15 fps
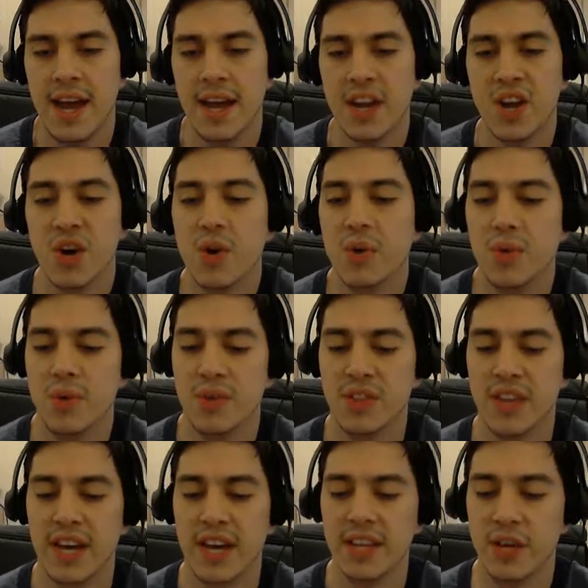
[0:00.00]
I know
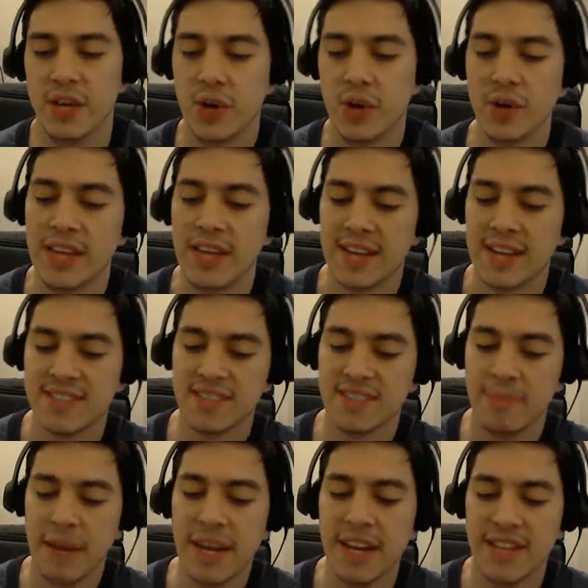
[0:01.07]
that the early access
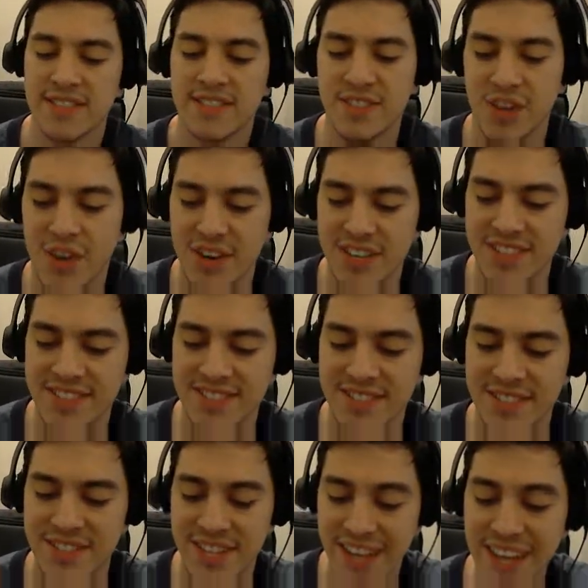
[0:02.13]
beta
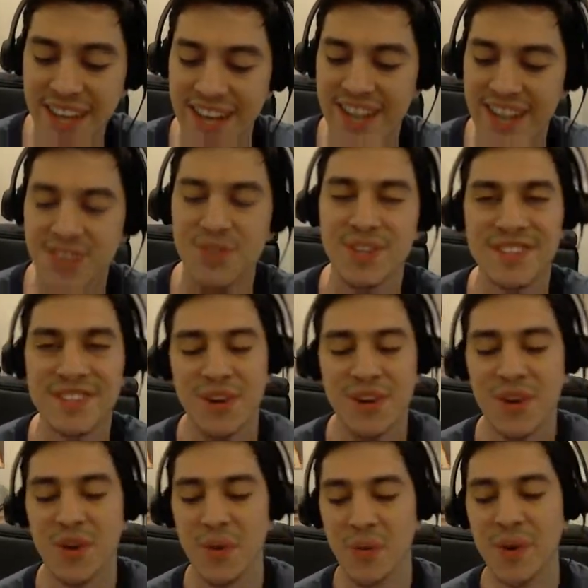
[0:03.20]
starts today. It actually
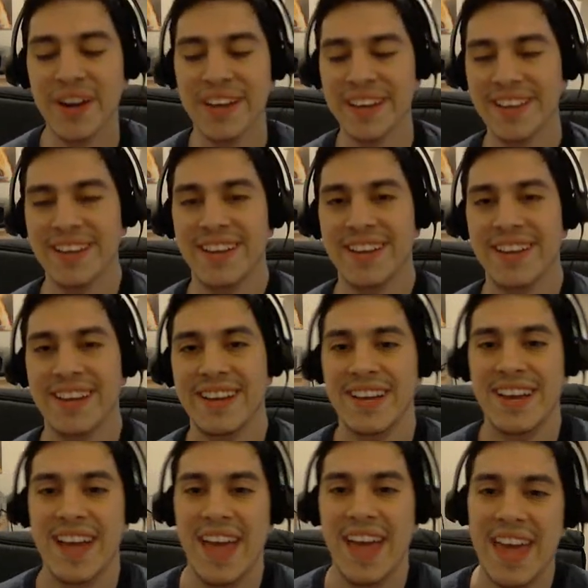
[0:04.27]
started already.
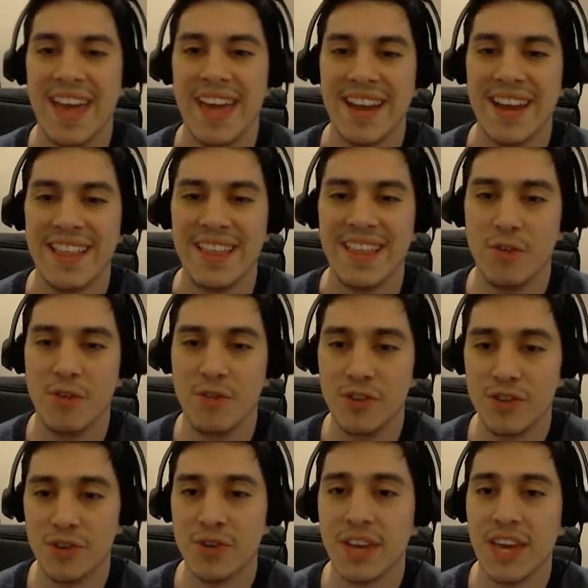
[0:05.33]
And the
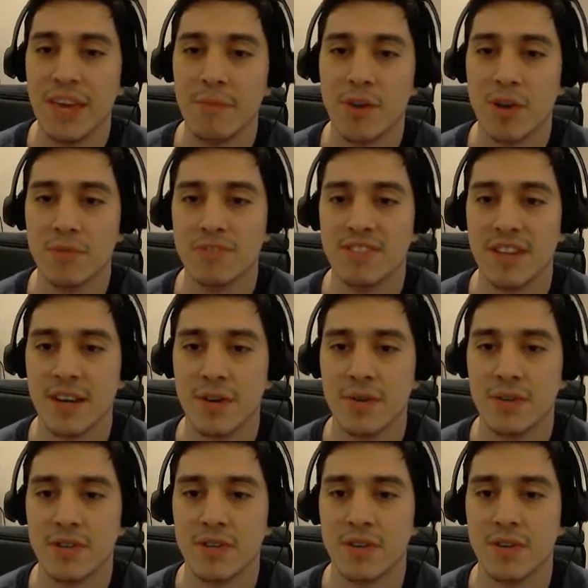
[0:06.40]
official game comes
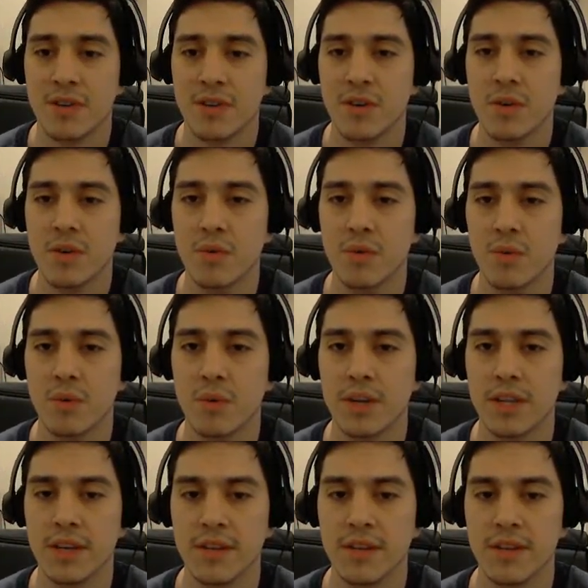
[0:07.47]
out. Oh,
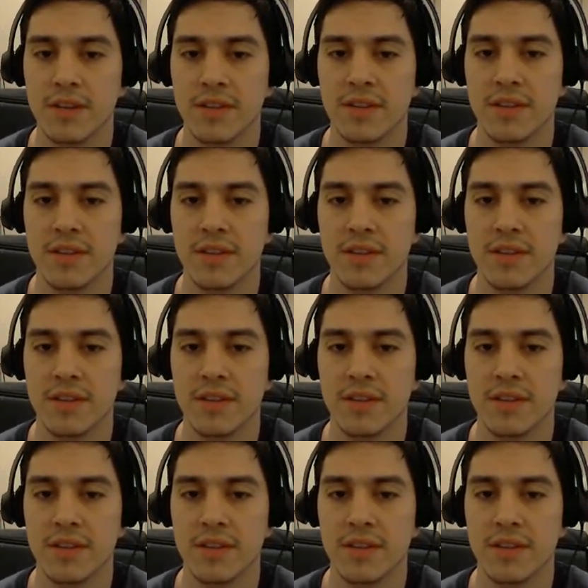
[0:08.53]
what the hell?